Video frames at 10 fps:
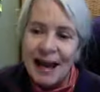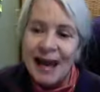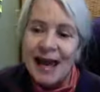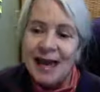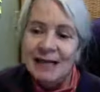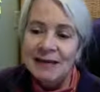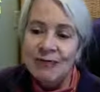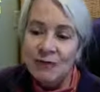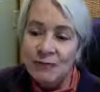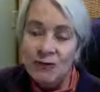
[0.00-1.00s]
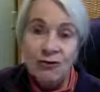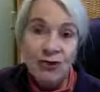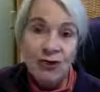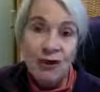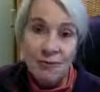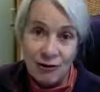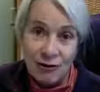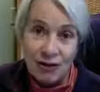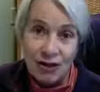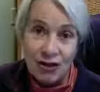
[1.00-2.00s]
And if you've used coffee
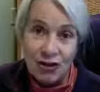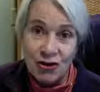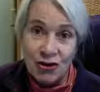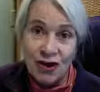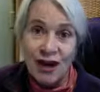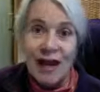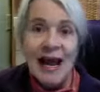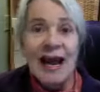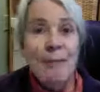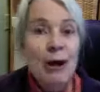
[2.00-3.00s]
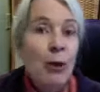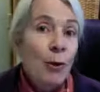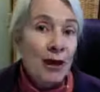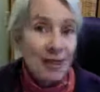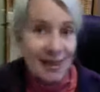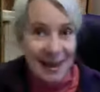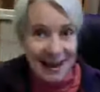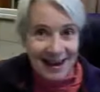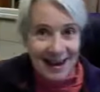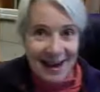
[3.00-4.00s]
grounds in your garden, let me know what you
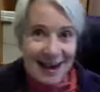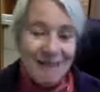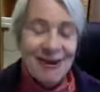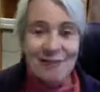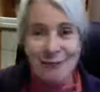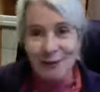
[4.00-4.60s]
think. I've had a few